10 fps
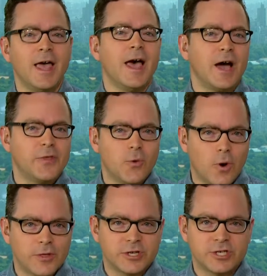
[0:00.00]
I think
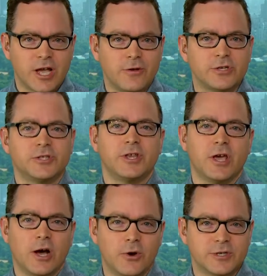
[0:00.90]
one of the challenges that
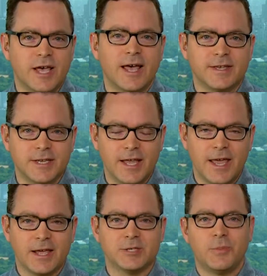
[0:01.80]
Yahoo has had to
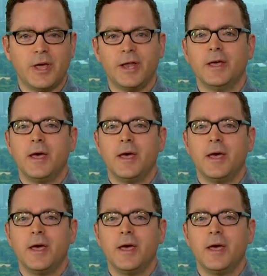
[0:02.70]
date has been